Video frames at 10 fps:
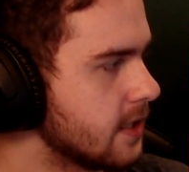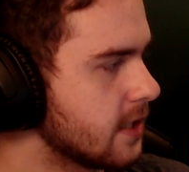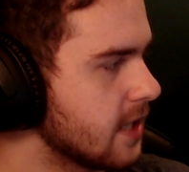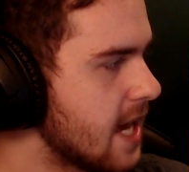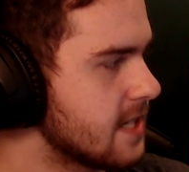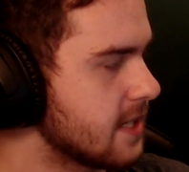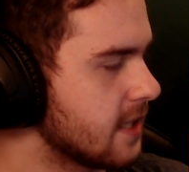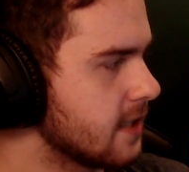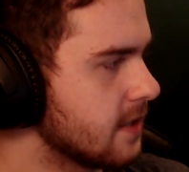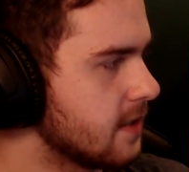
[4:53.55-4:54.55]

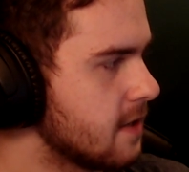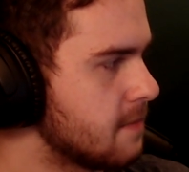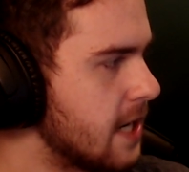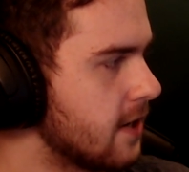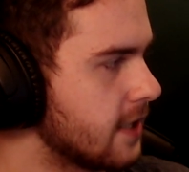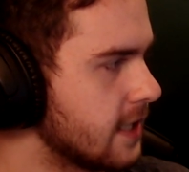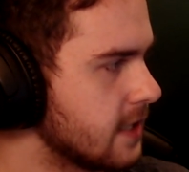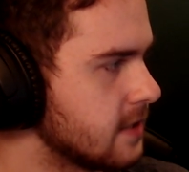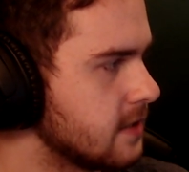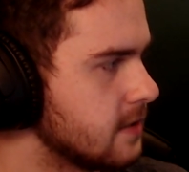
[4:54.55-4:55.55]
classic American.